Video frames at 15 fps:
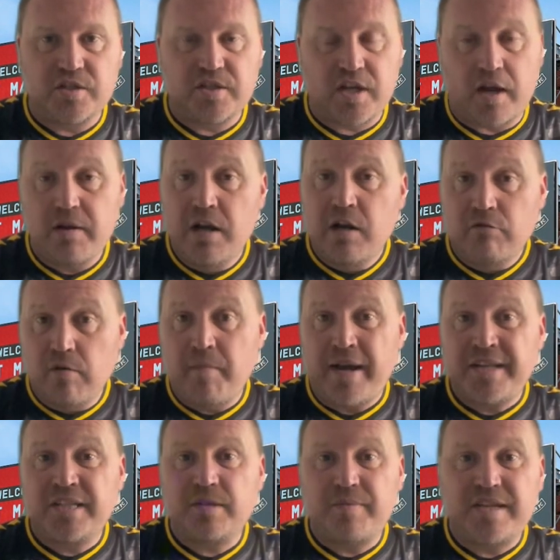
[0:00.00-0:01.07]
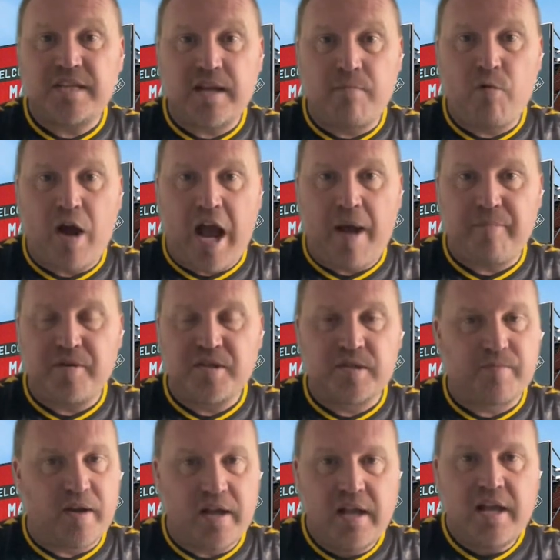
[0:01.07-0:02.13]
So remains to be seen what happens,
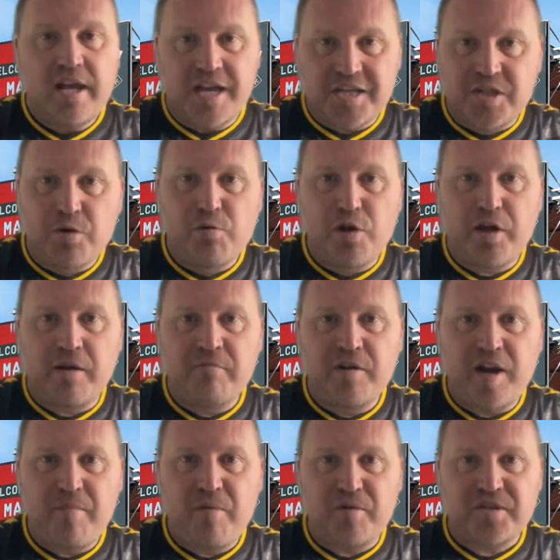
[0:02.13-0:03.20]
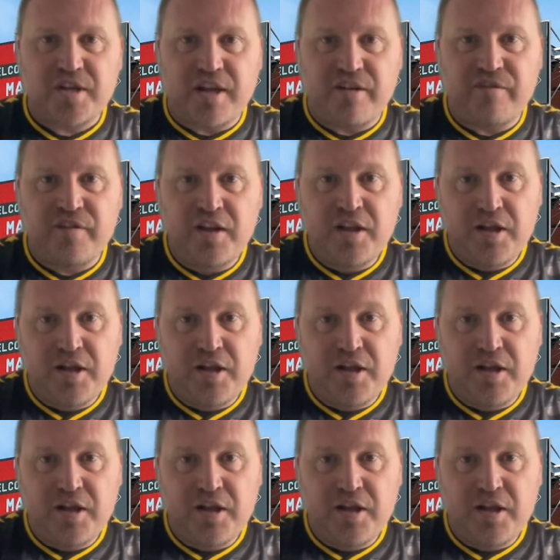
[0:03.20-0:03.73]
but it's all looking really positive.